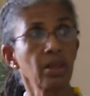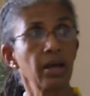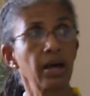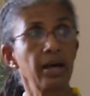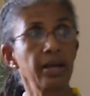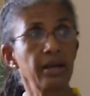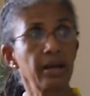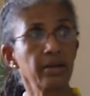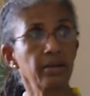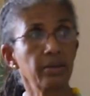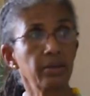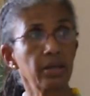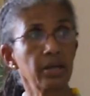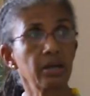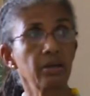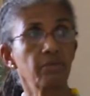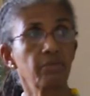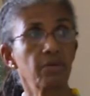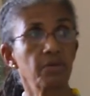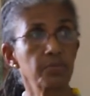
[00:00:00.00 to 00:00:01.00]
And I
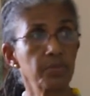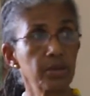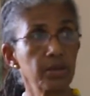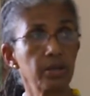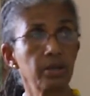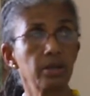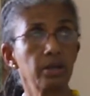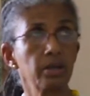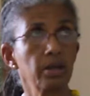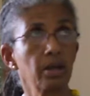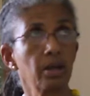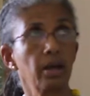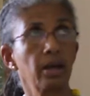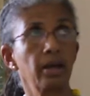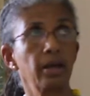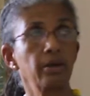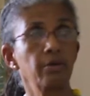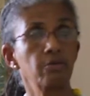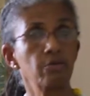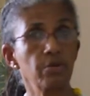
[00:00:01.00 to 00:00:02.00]
think for me,
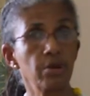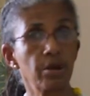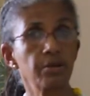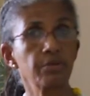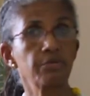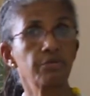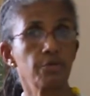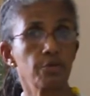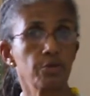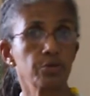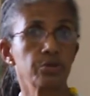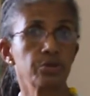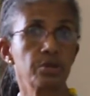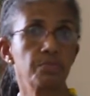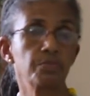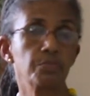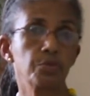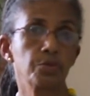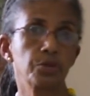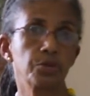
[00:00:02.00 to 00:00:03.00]
it reinforced the
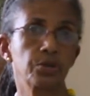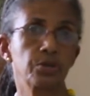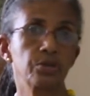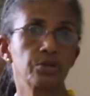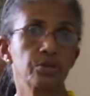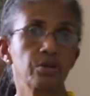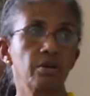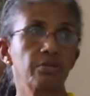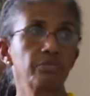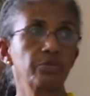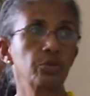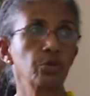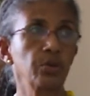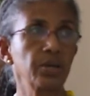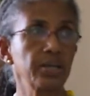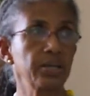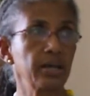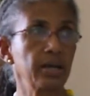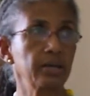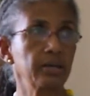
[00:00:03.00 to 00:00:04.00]
importance of
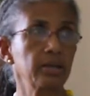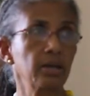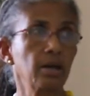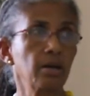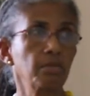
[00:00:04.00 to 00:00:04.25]
doing that.